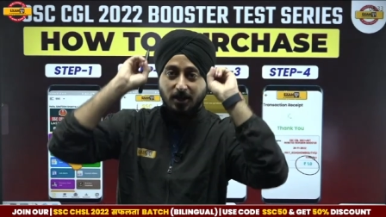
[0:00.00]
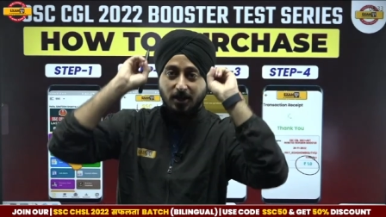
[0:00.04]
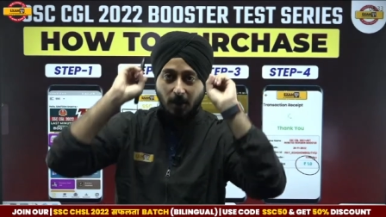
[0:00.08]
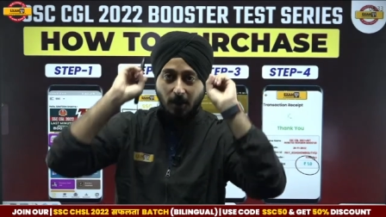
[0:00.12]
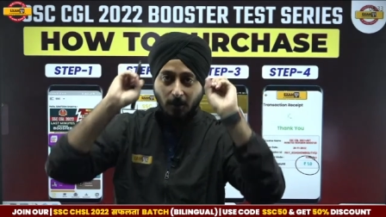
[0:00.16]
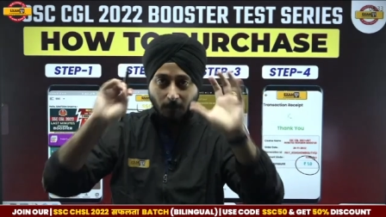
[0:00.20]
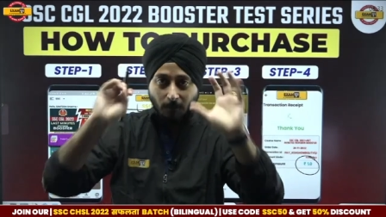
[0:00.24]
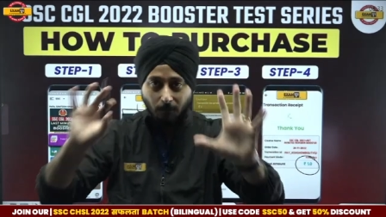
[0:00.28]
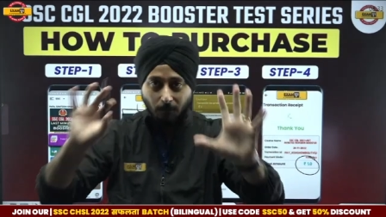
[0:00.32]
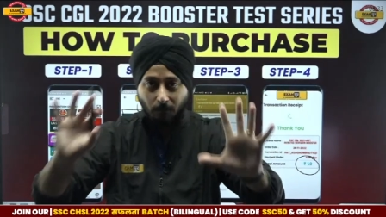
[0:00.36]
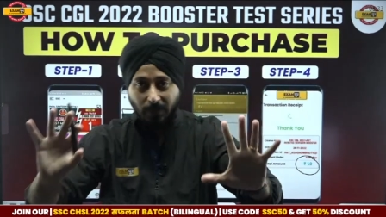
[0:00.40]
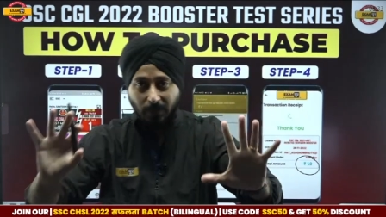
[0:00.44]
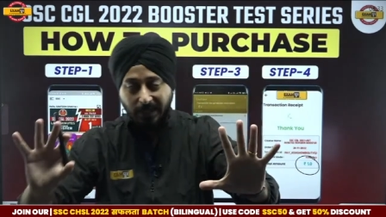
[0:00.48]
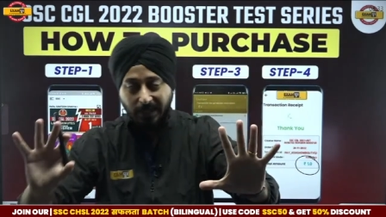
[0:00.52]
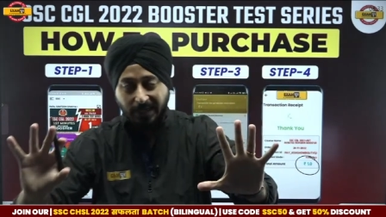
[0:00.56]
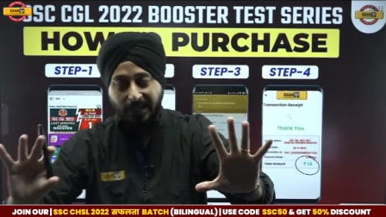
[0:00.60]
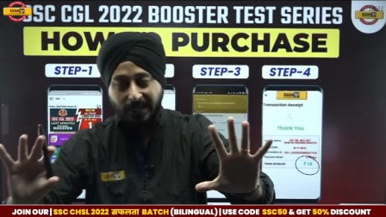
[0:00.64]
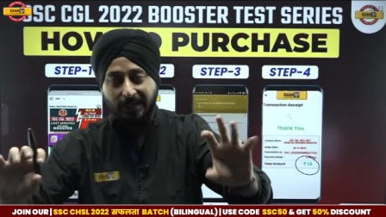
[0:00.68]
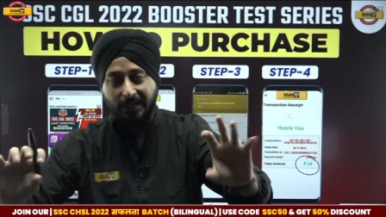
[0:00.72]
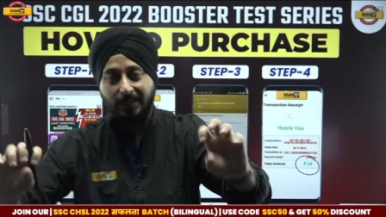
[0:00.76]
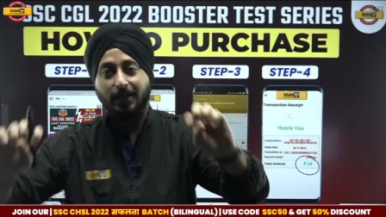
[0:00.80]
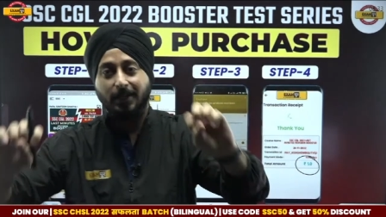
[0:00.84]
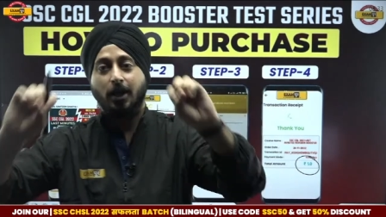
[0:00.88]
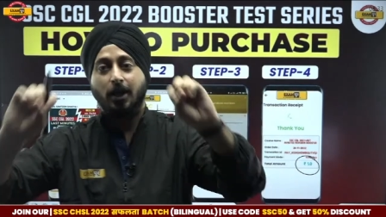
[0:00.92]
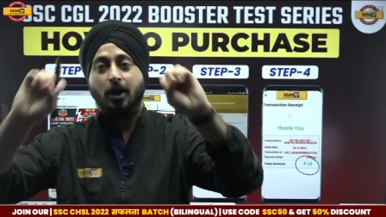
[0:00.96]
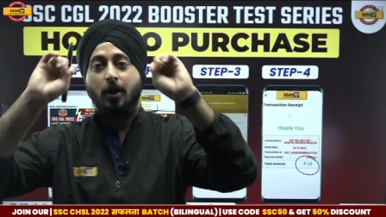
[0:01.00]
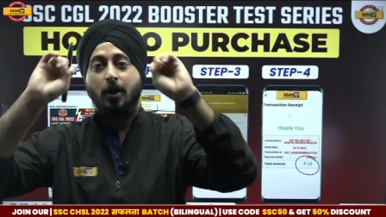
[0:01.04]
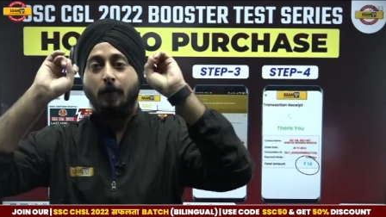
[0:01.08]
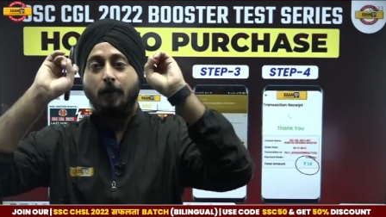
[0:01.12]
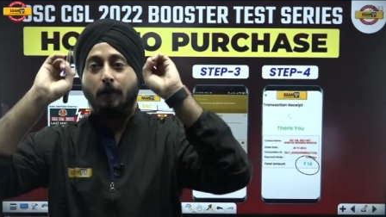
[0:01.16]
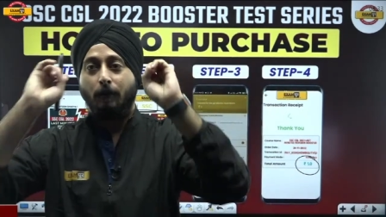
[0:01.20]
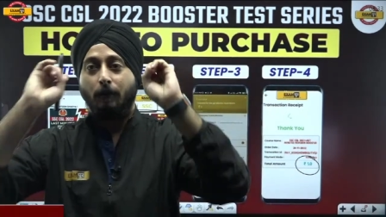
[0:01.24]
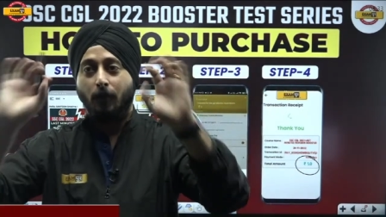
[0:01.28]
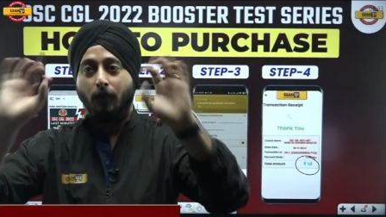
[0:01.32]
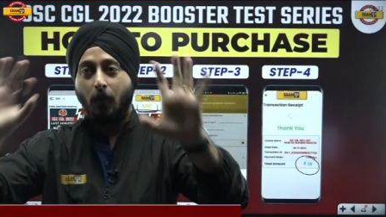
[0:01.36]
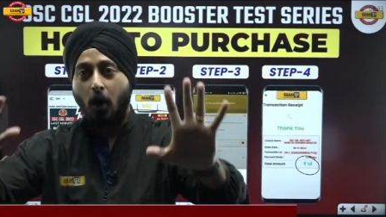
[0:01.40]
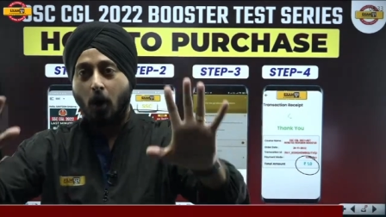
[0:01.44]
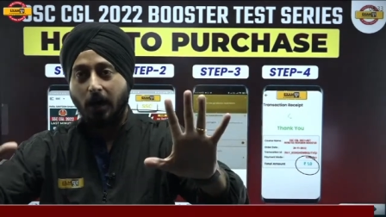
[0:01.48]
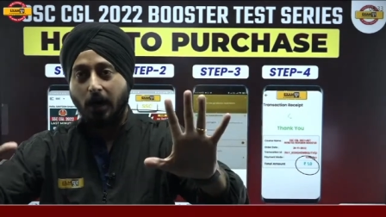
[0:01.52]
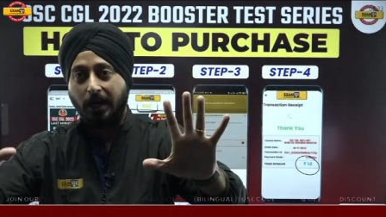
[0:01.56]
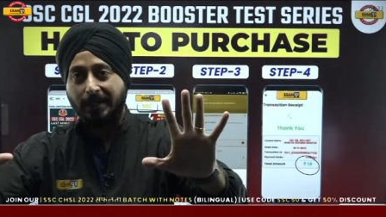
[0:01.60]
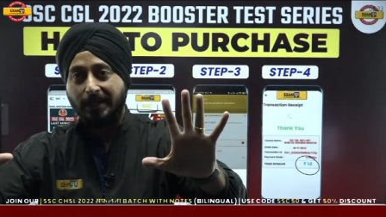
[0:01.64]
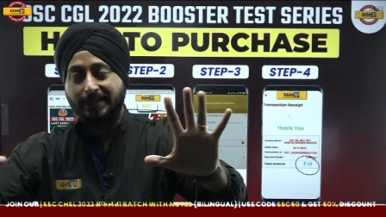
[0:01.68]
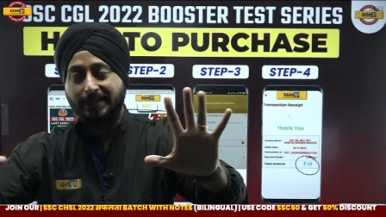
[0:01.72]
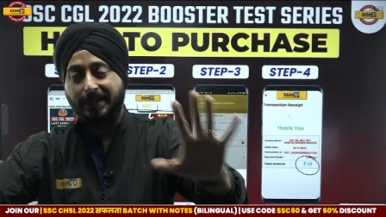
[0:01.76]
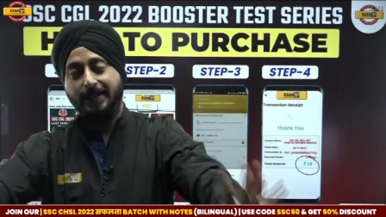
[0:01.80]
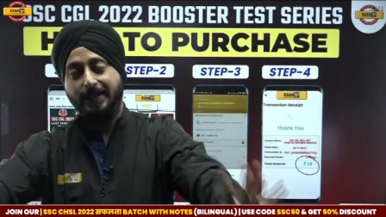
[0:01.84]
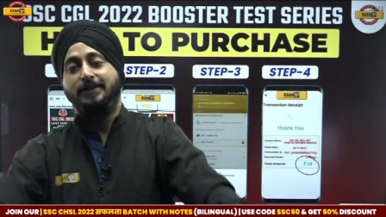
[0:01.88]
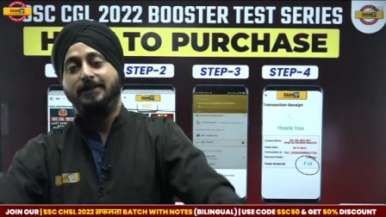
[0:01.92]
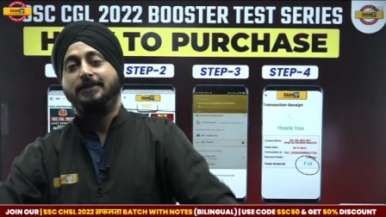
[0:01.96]
complete mock
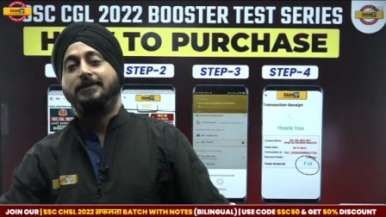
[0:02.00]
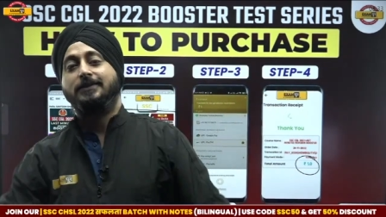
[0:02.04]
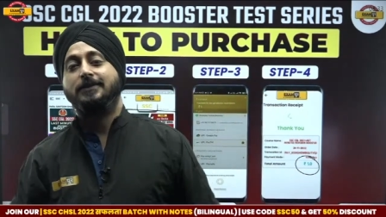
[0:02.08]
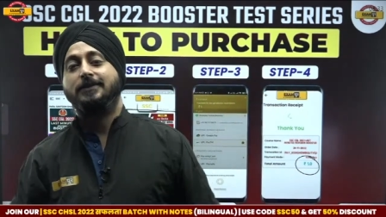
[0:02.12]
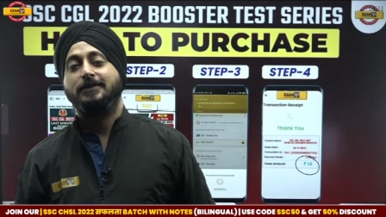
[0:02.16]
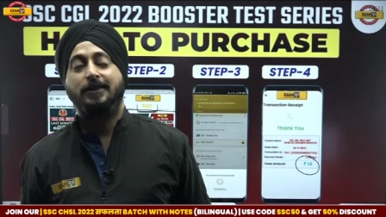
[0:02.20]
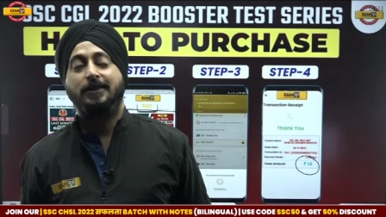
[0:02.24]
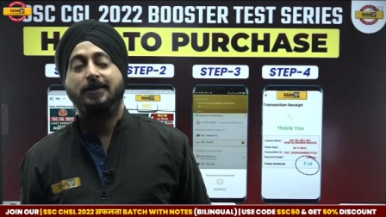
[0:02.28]
tests